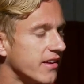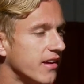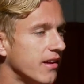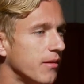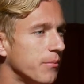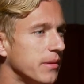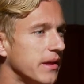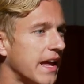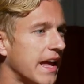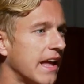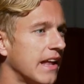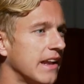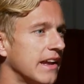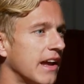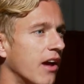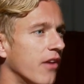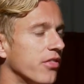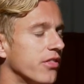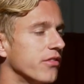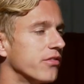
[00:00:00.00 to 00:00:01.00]
to be
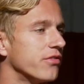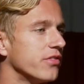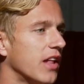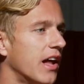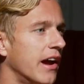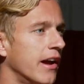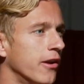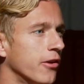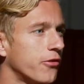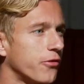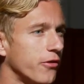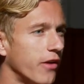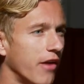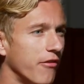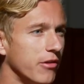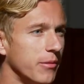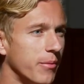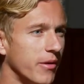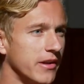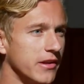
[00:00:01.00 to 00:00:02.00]
handing out the flyers for
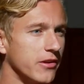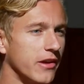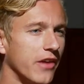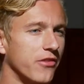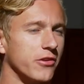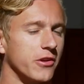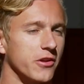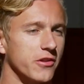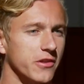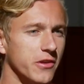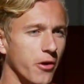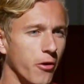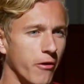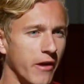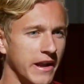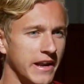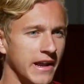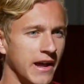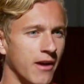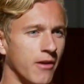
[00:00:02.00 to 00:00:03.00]
everybody. You guys are good to go
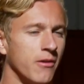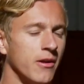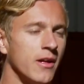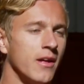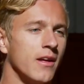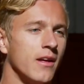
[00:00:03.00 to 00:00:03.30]
right now.